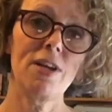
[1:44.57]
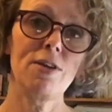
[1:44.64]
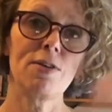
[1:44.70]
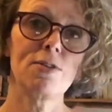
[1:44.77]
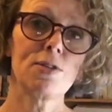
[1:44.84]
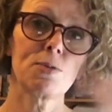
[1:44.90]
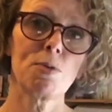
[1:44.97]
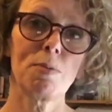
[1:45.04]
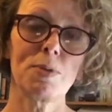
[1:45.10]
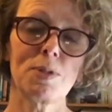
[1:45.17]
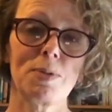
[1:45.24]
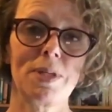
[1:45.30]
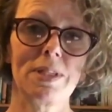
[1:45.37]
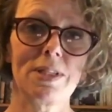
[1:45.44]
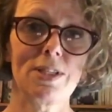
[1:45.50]
You can swap
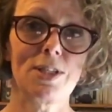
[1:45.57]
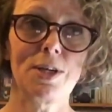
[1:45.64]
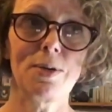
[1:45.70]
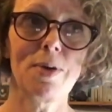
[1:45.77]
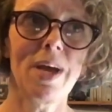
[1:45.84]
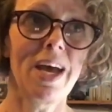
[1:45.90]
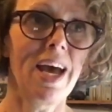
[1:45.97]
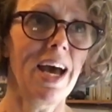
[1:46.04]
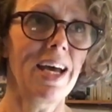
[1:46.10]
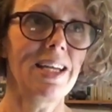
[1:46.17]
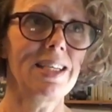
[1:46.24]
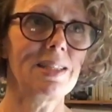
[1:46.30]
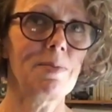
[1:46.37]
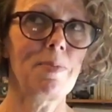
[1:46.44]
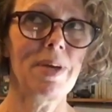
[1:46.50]
between the two, and
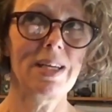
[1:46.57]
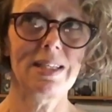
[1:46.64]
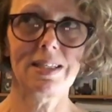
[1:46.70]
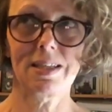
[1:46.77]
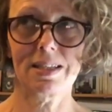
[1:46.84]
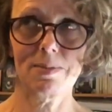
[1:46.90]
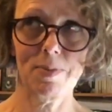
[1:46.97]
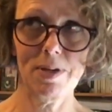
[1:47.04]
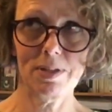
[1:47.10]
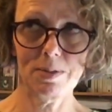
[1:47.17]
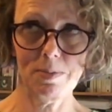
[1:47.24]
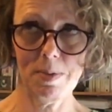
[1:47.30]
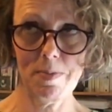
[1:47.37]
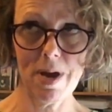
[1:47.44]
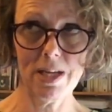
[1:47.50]
it's a piece I suppose would
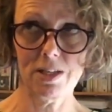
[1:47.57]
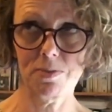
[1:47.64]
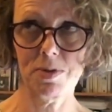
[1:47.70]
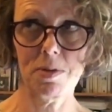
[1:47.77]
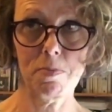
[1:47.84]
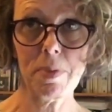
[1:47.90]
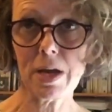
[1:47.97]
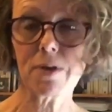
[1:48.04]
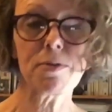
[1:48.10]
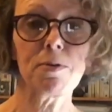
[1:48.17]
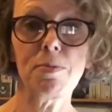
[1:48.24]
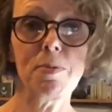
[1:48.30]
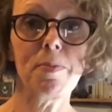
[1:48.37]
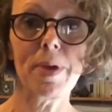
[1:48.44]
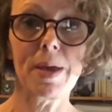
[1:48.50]
be better with a big
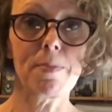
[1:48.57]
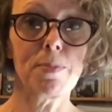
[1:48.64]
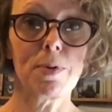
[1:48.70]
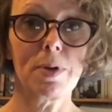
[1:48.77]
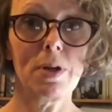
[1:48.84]
group of people.